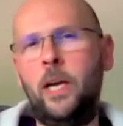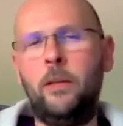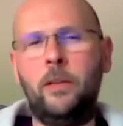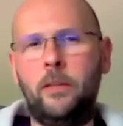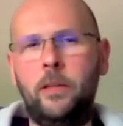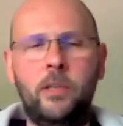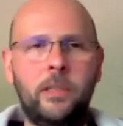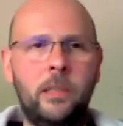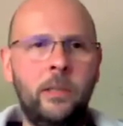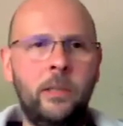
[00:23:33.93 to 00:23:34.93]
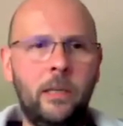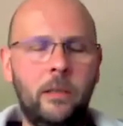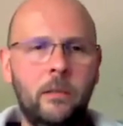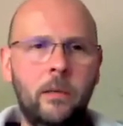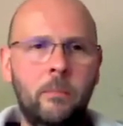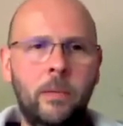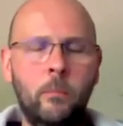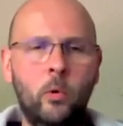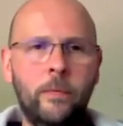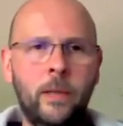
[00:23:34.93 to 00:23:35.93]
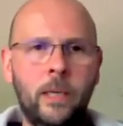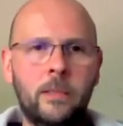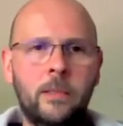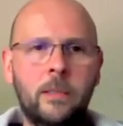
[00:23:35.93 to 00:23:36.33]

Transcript: I think theoretically you can get a bit more than that,